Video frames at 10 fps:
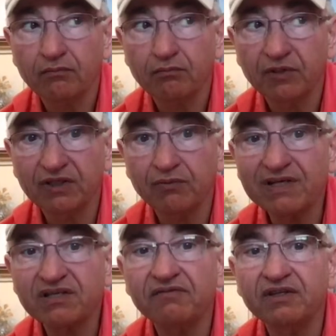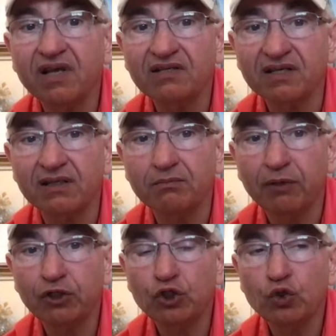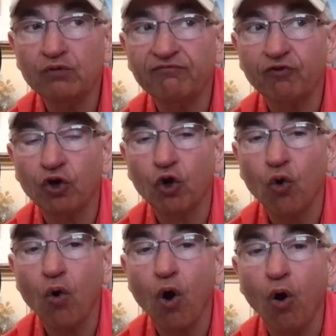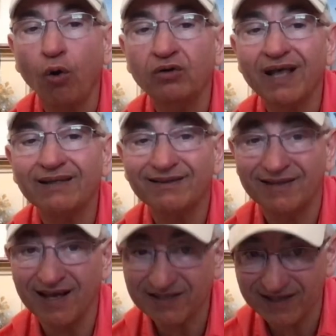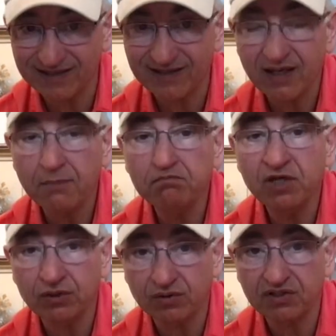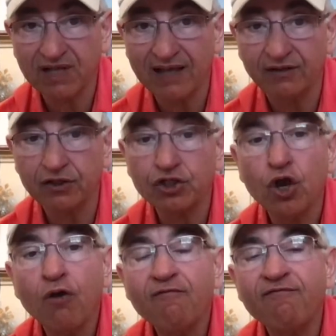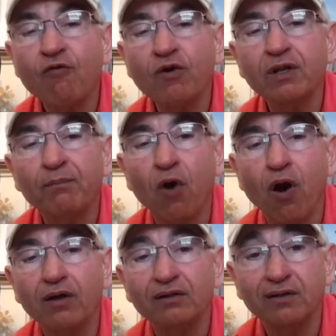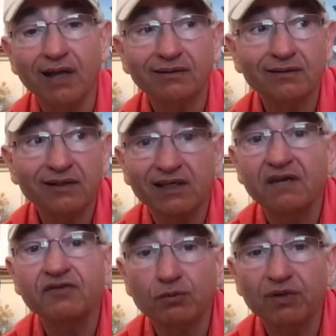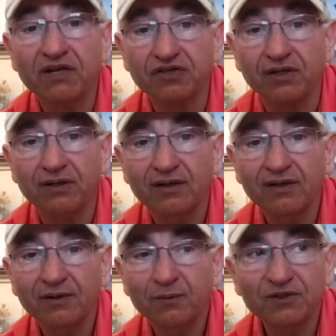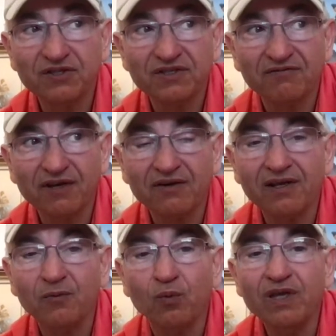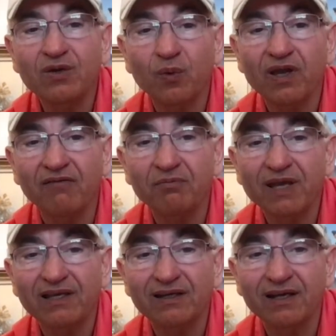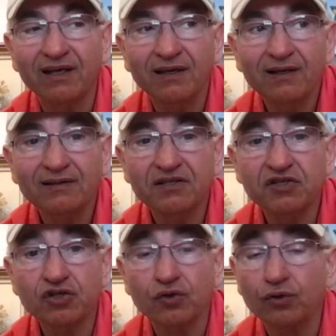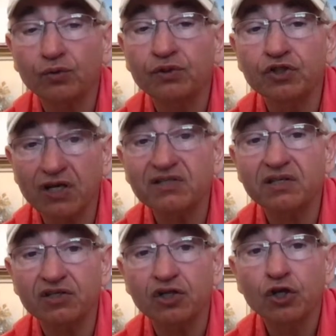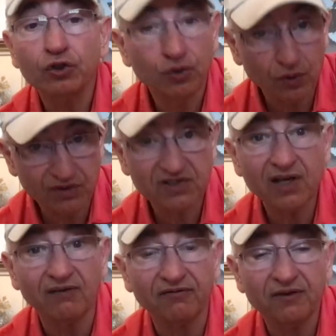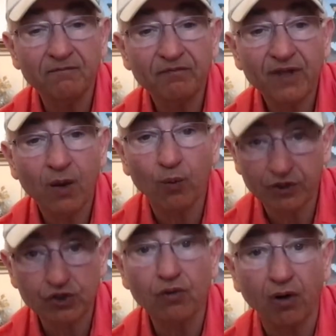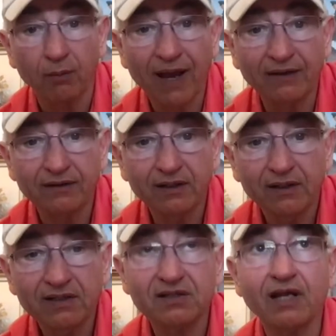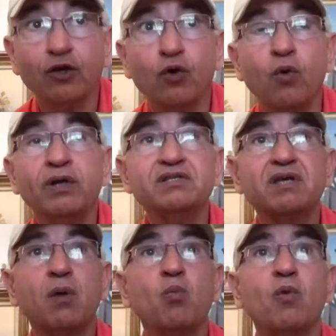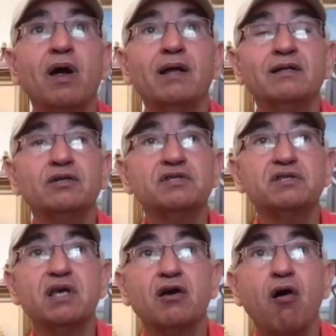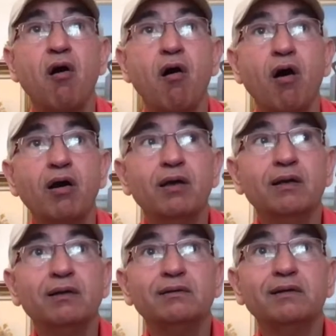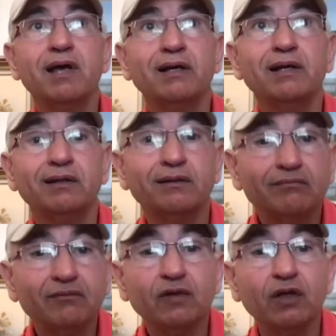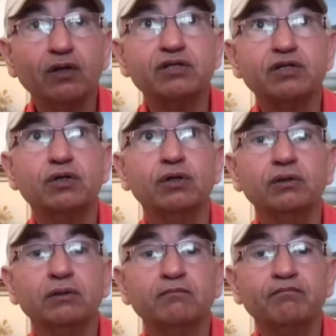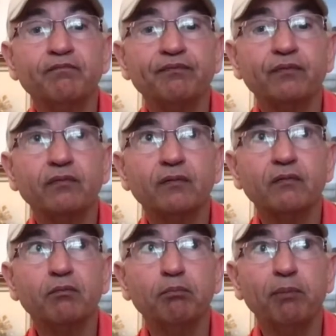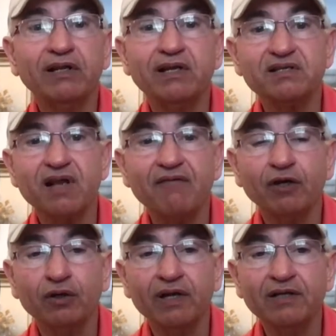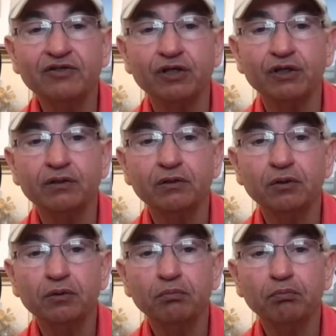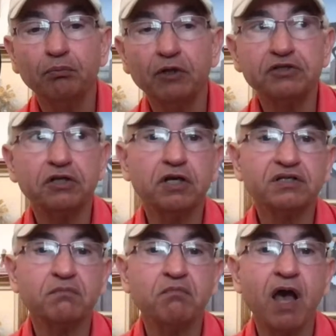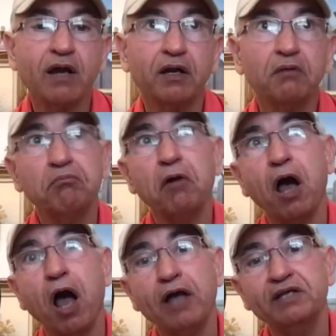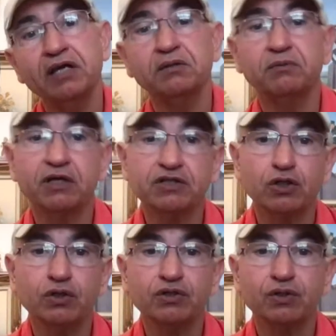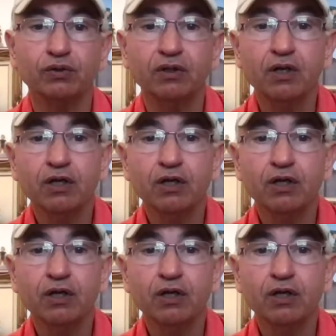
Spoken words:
But the rest of it doesn't, but you forgo all that doesn't meet your standards for the part that gives you pleasure, which is a very weak way of making a decision or doing justice to yourself and what you're all about. It's like going somewhere and you see a car that it looks good, but doesn't have a good engine, but you say, it doesn't matter. I take it because it looks good.